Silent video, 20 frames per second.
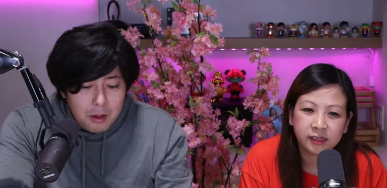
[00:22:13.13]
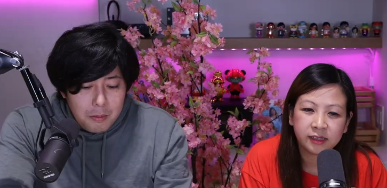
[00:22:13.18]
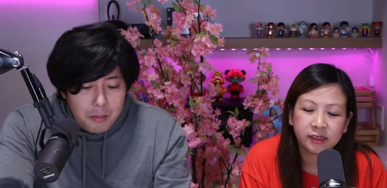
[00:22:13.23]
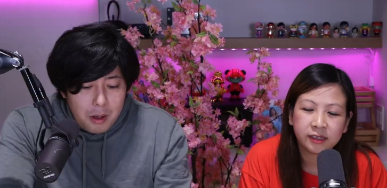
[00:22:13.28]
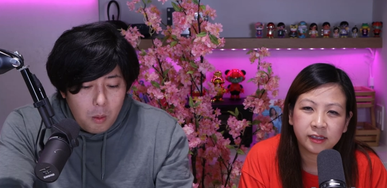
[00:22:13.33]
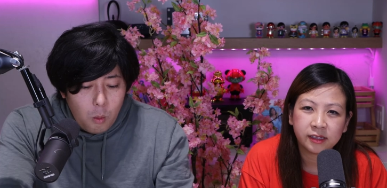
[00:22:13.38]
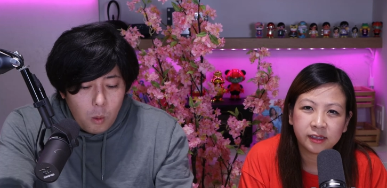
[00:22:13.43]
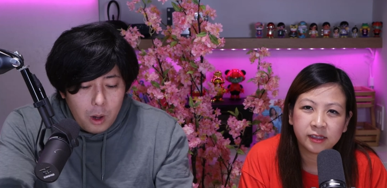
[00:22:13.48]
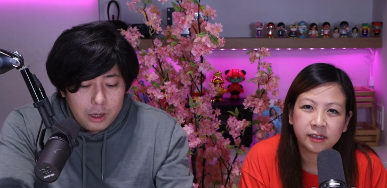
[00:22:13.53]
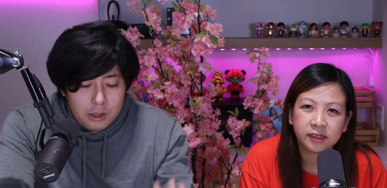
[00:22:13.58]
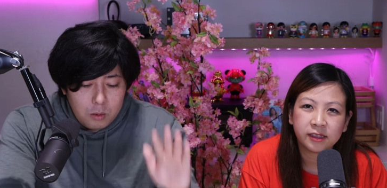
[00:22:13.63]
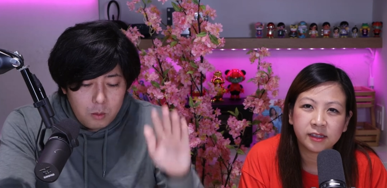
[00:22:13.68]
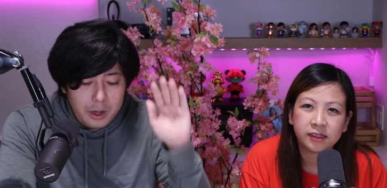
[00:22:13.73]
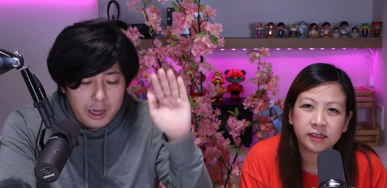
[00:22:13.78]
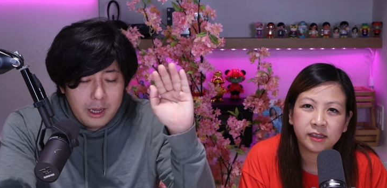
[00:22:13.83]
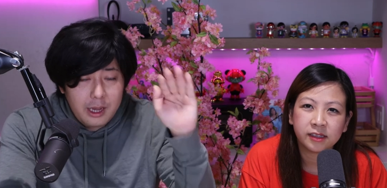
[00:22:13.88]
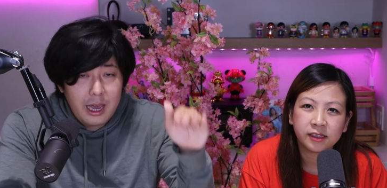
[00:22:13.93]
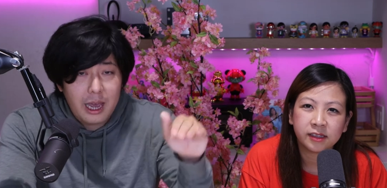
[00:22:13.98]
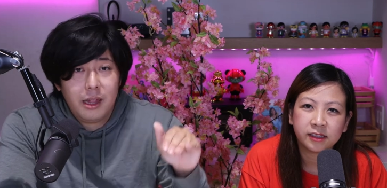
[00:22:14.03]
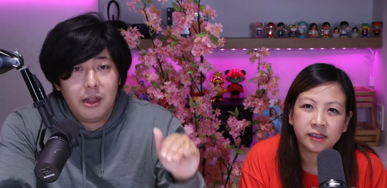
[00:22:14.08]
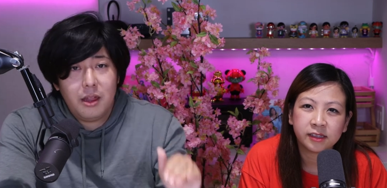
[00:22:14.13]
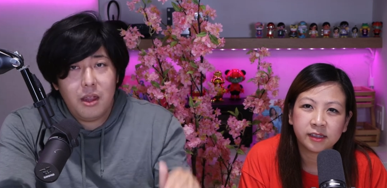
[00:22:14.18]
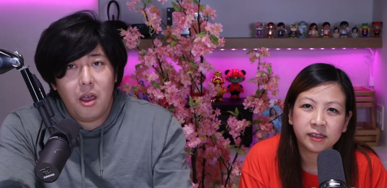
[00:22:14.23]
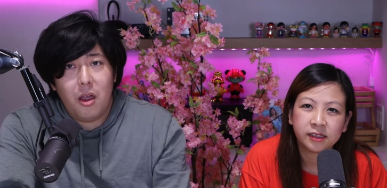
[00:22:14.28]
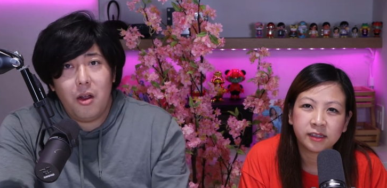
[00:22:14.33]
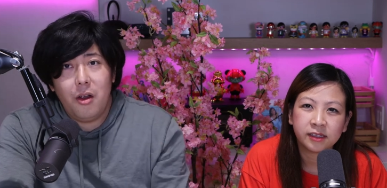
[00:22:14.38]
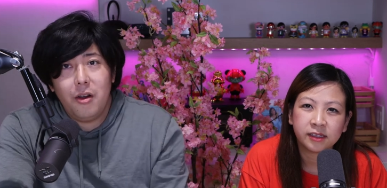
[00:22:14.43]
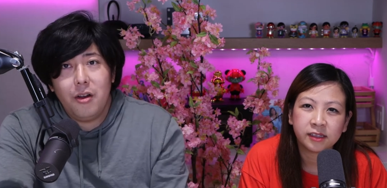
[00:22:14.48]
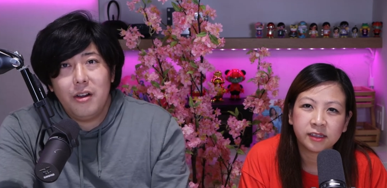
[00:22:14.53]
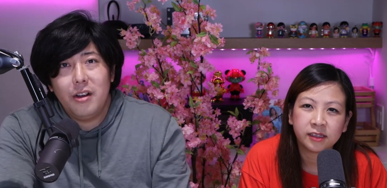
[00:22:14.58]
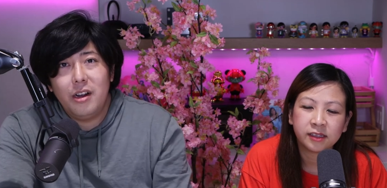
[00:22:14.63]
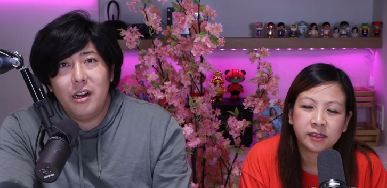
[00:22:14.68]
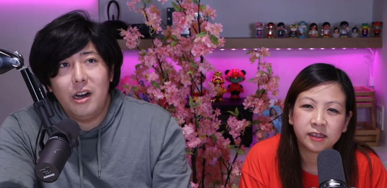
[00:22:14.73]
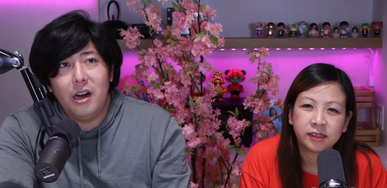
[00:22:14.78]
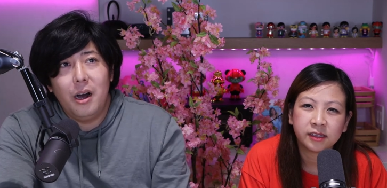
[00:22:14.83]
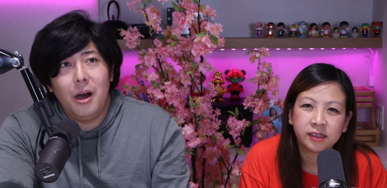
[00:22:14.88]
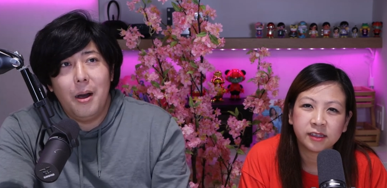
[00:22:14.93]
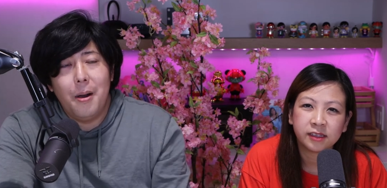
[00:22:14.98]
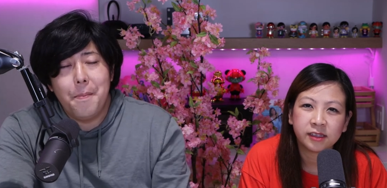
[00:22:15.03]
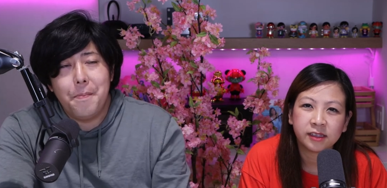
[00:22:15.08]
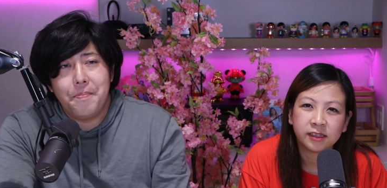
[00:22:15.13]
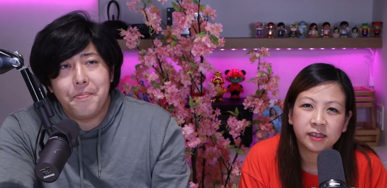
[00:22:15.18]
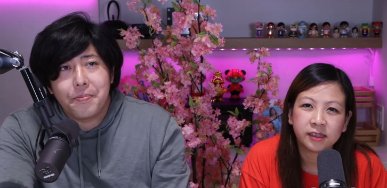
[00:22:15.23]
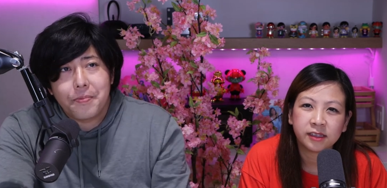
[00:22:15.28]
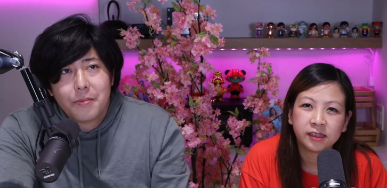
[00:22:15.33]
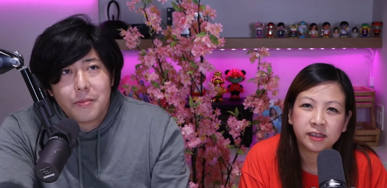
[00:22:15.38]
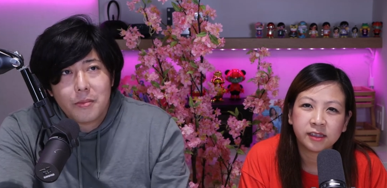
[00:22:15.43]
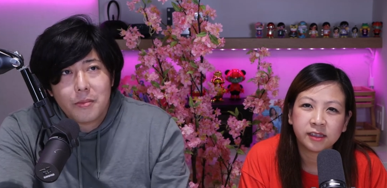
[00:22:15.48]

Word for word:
Speaker 1: But once we get there, um,